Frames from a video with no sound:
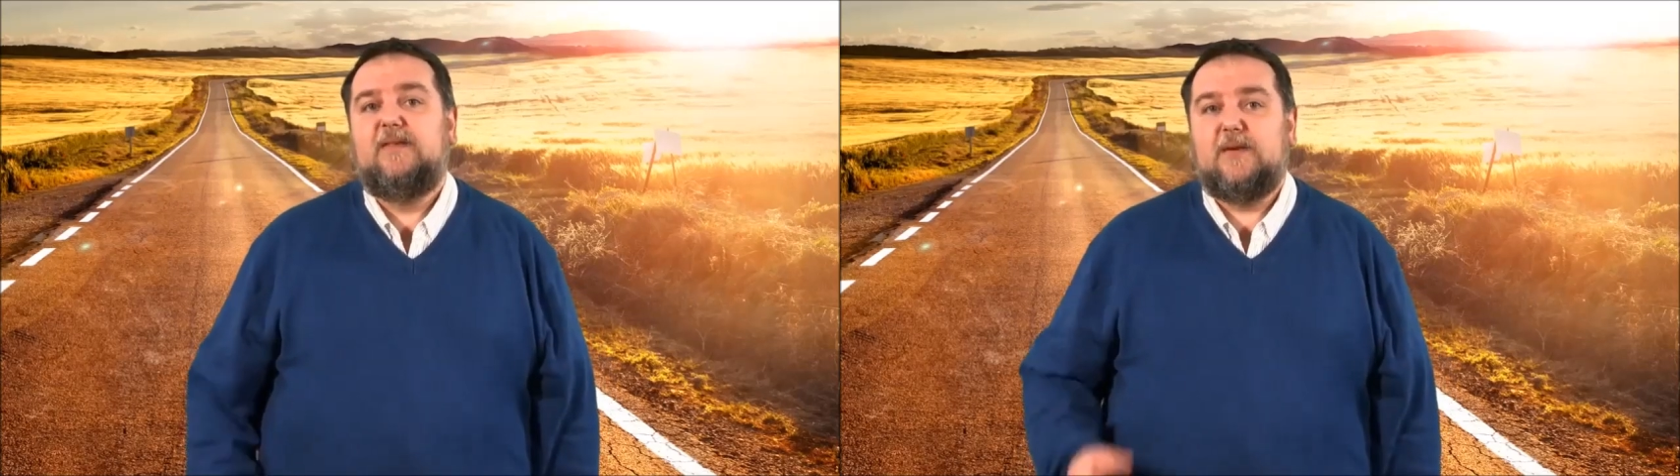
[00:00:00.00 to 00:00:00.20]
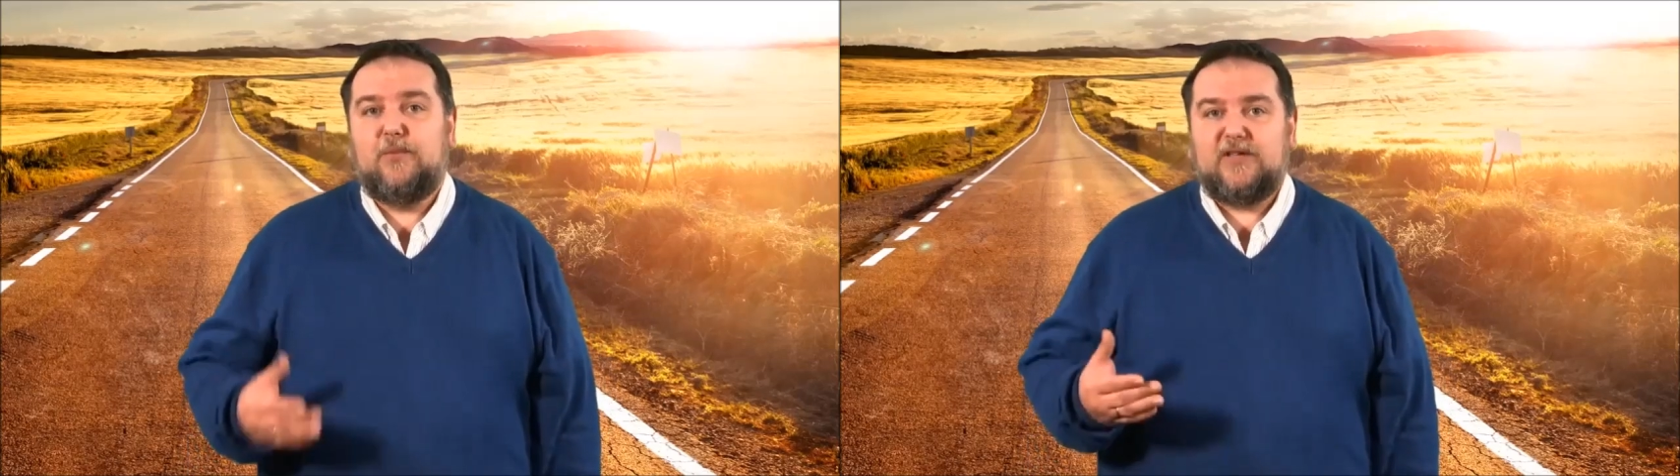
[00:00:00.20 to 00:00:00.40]

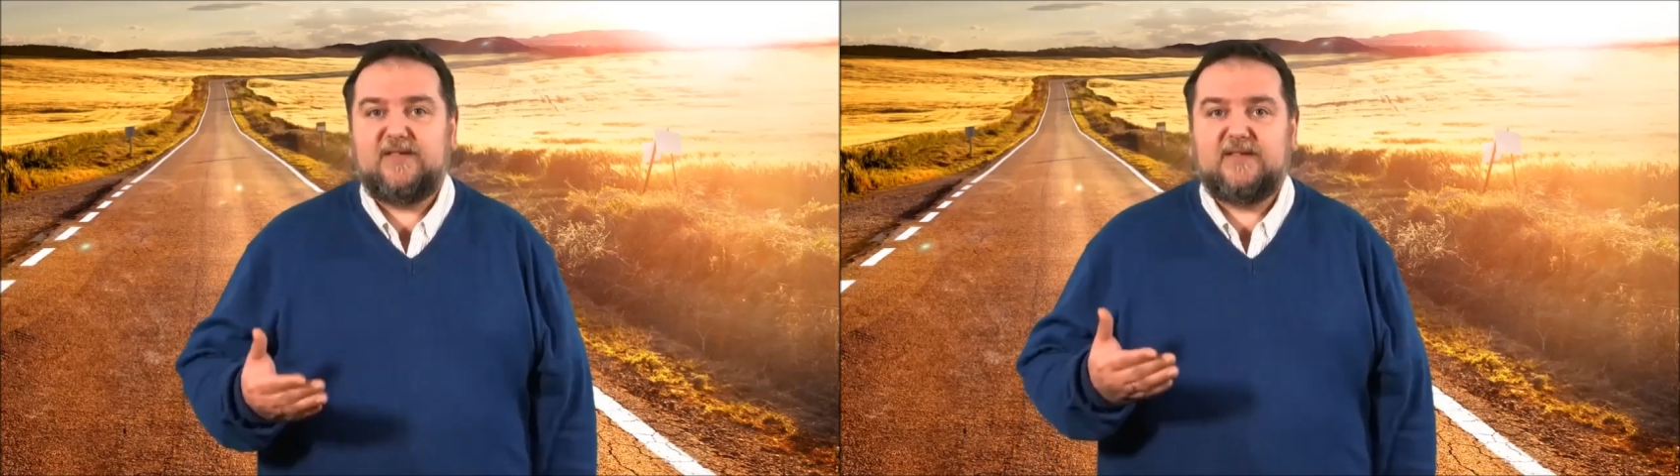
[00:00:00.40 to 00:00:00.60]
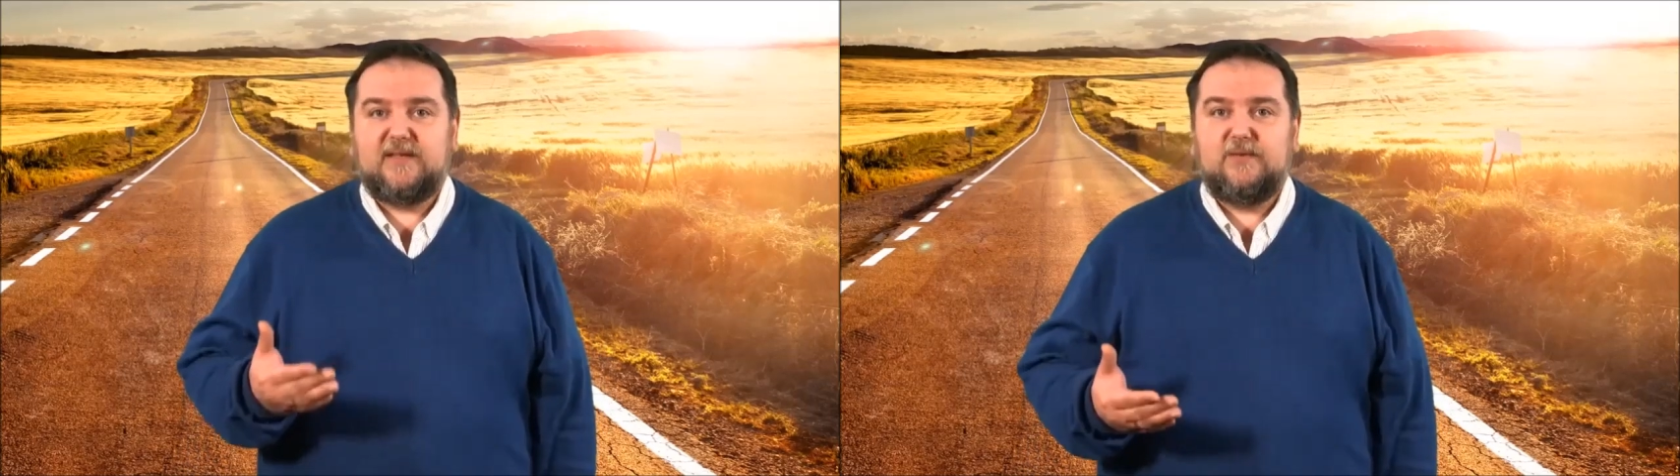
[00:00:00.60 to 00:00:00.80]
The
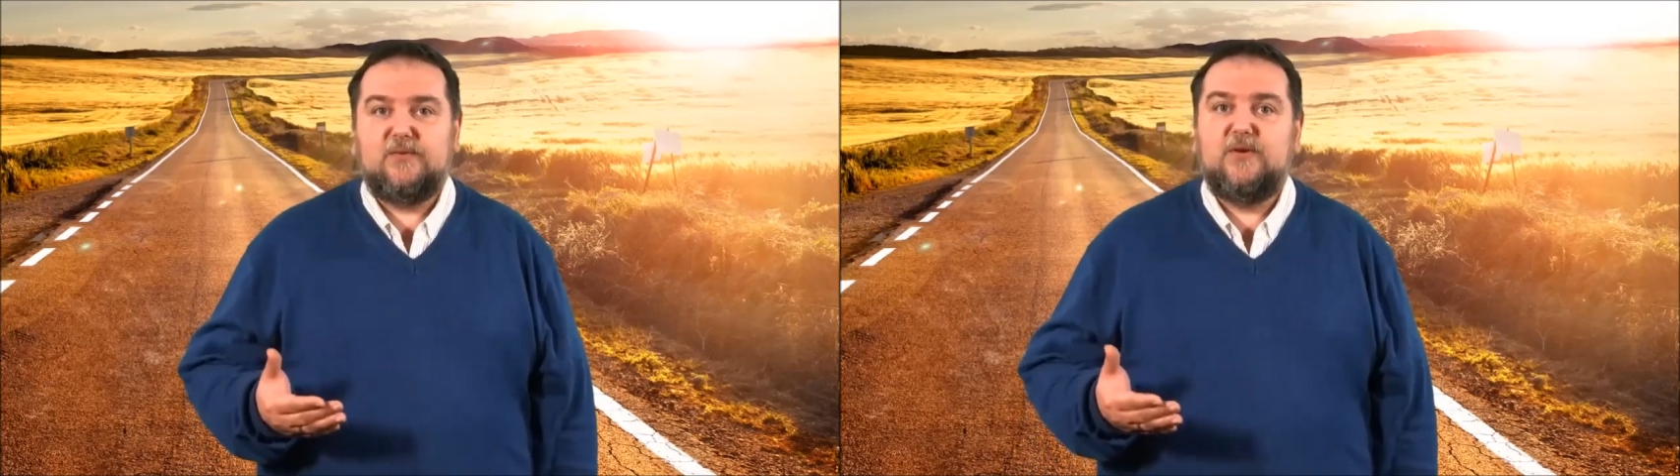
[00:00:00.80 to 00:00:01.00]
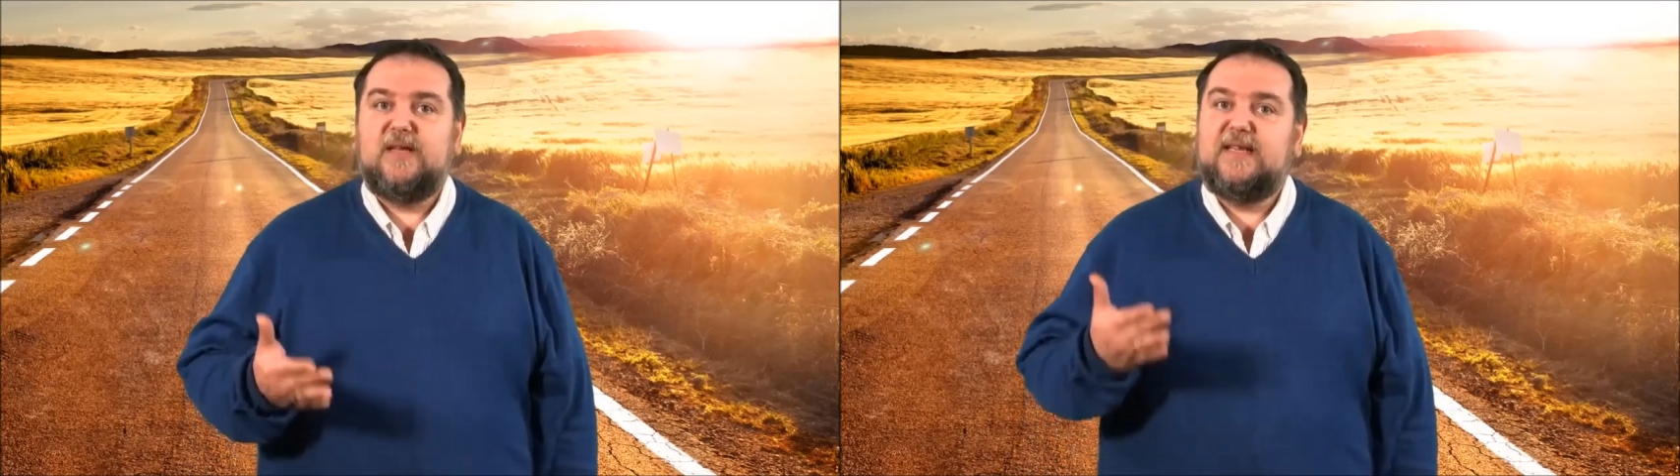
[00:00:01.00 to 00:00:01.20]
Brussels
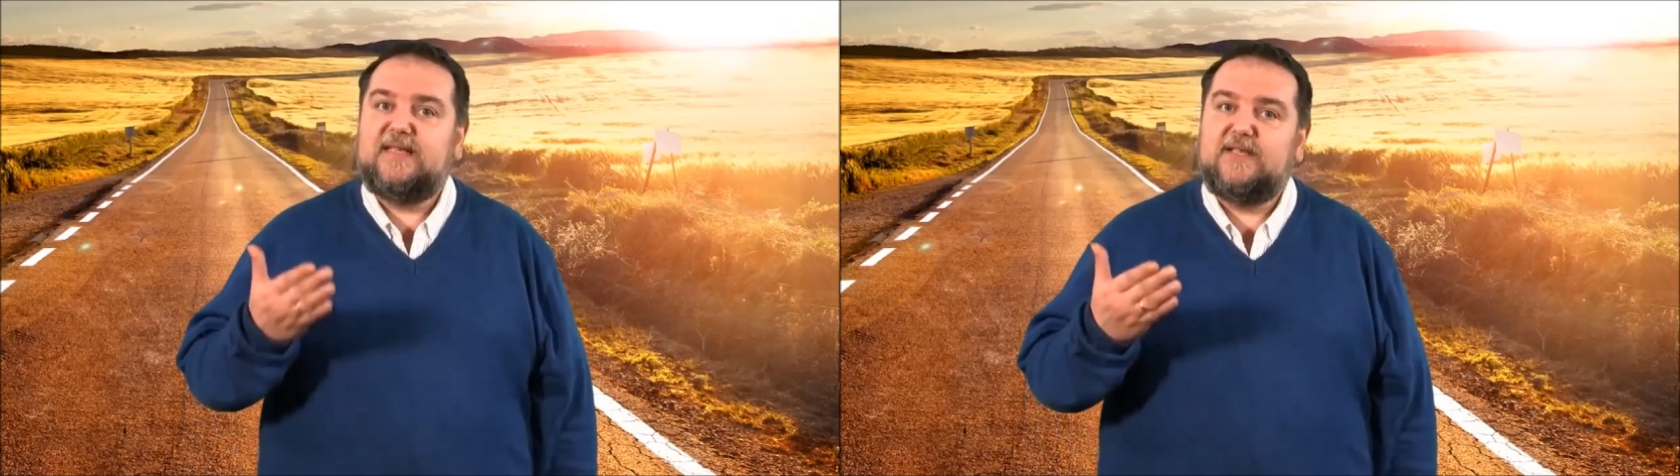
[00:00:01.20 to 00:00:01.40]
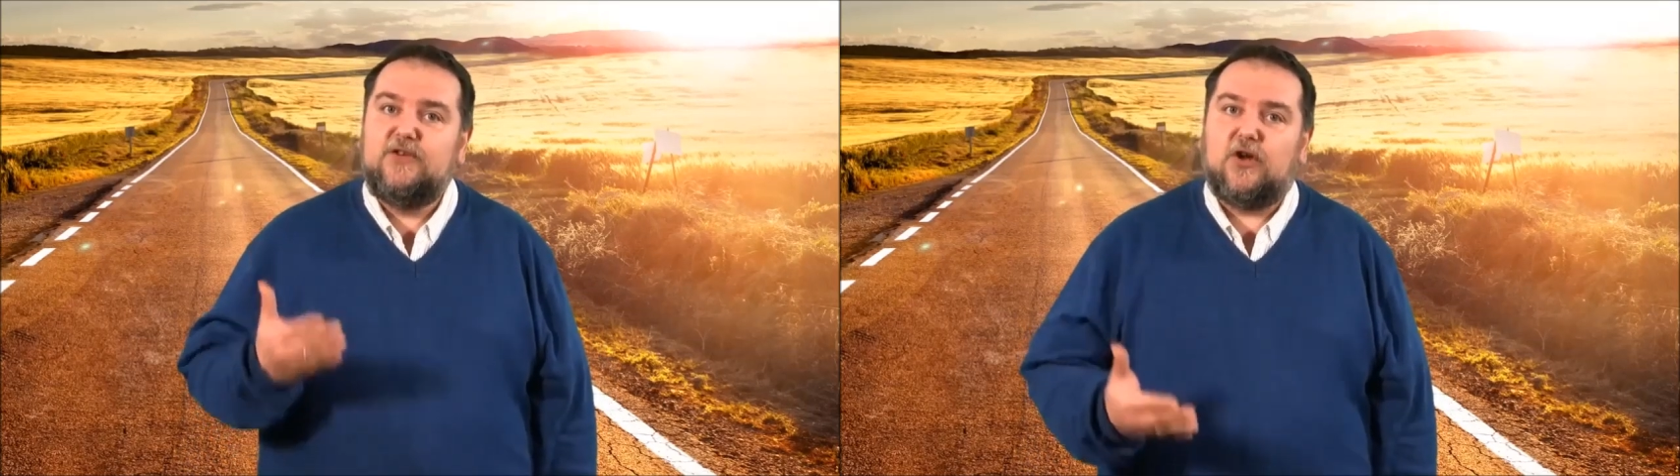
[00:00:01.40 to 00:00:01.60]
EU
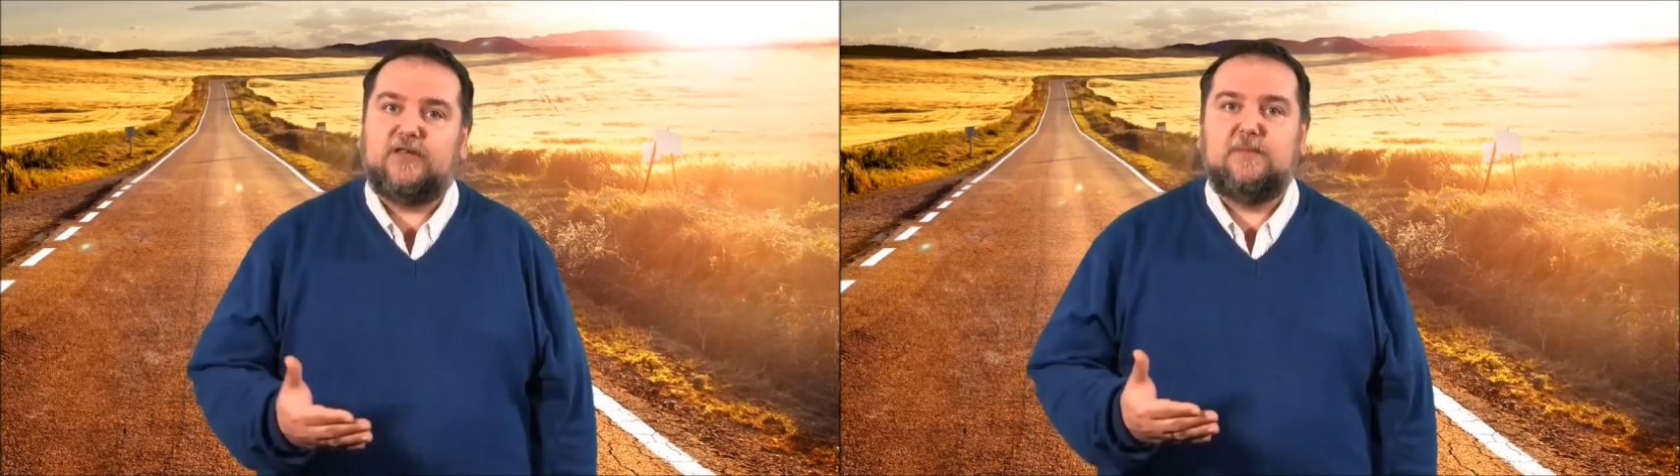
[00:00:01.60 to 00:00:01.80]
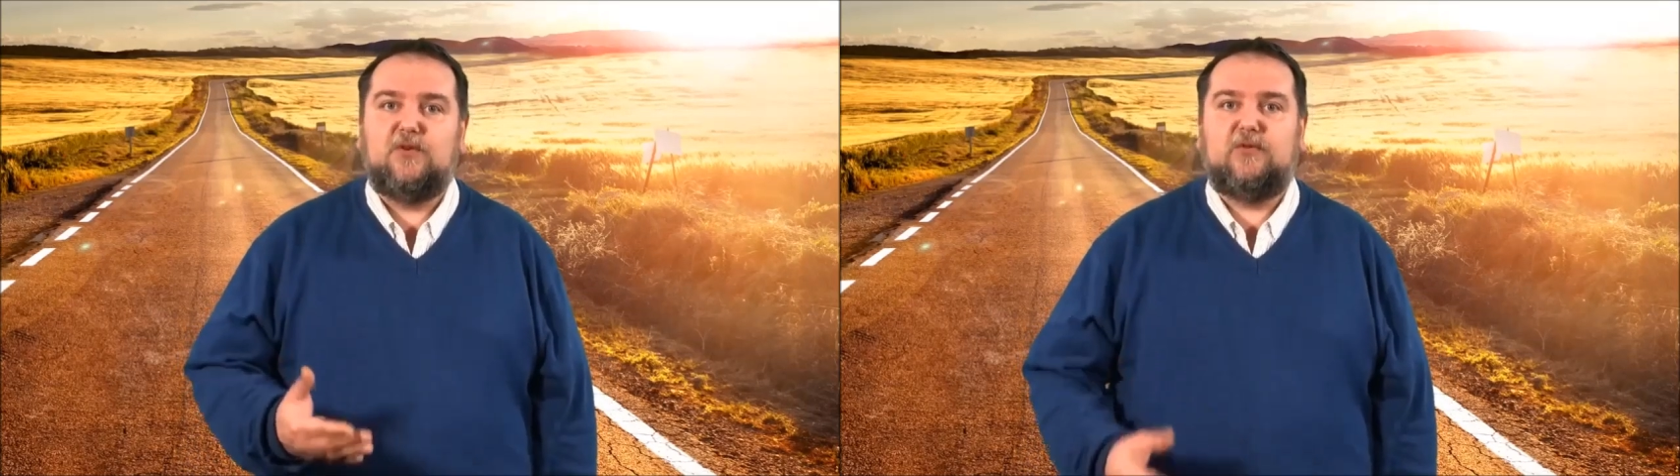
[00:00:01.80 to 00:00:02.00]
is
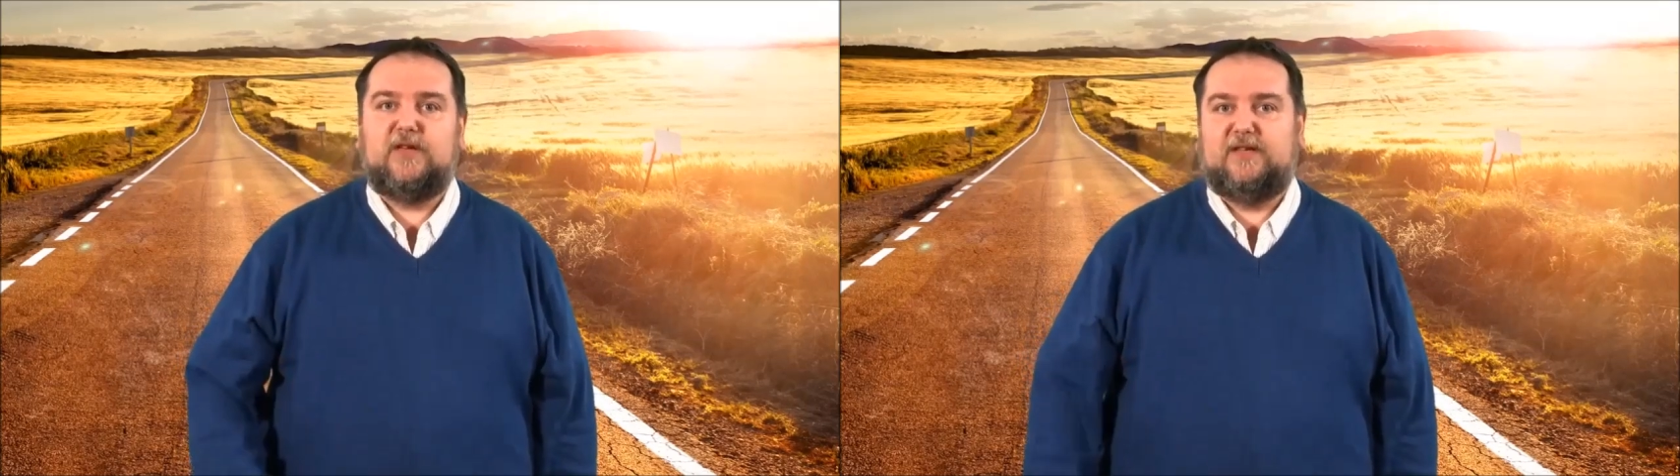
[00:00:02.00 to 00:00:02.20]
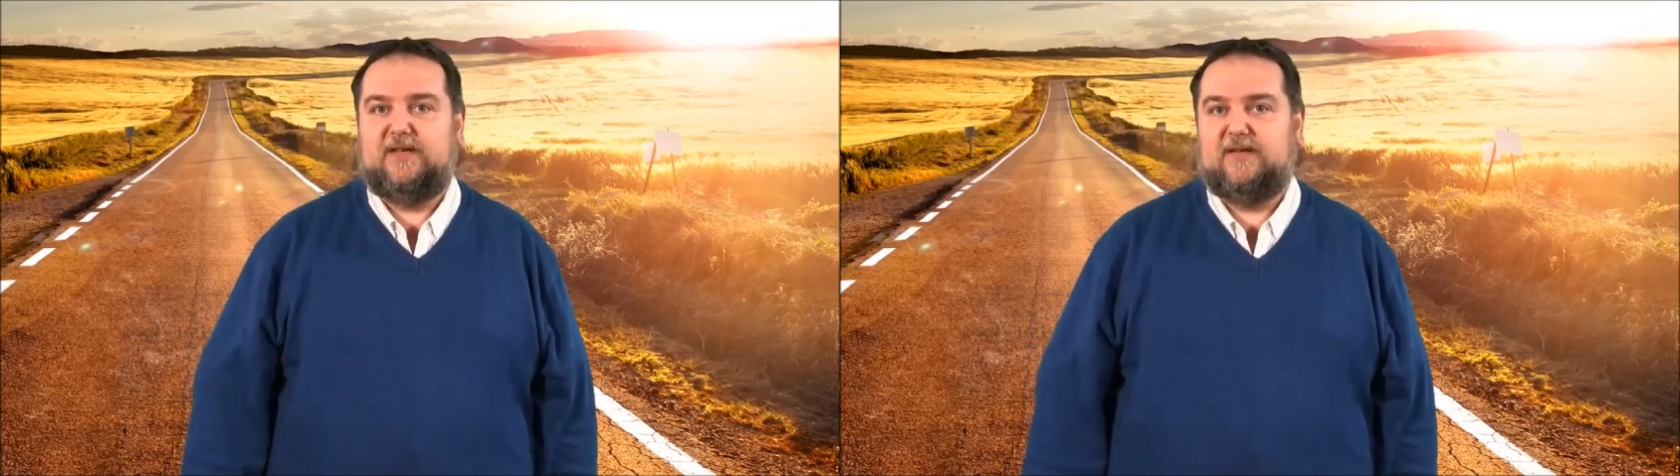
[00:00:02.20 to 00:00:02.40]
not
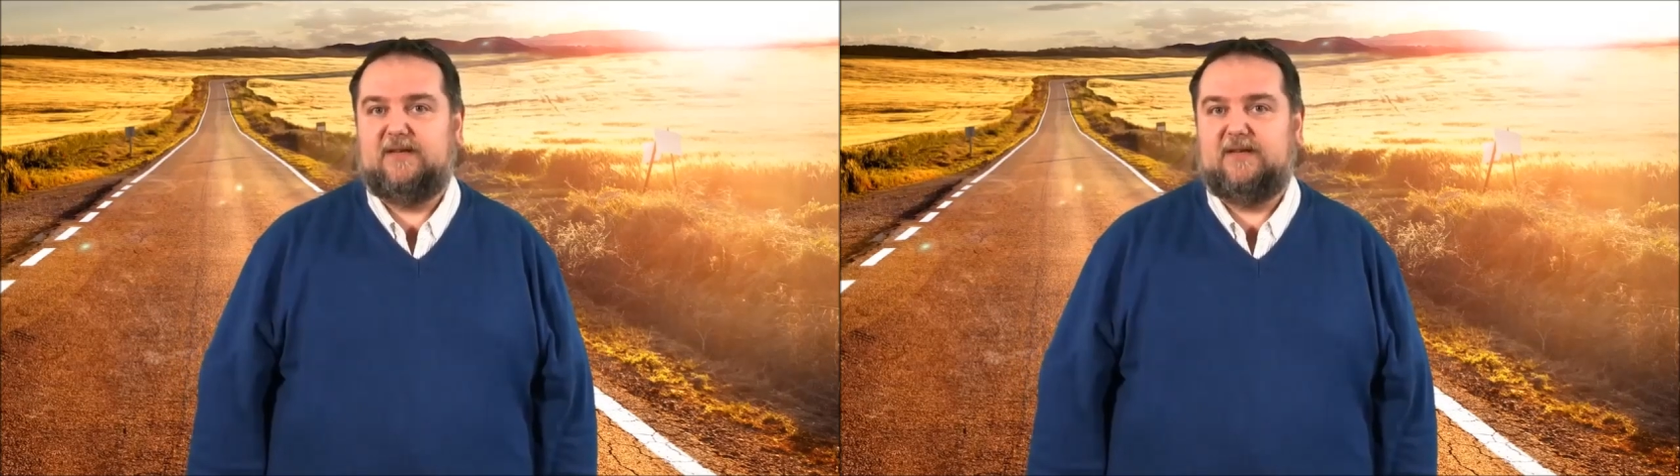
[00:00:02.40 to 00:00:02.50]
democratic.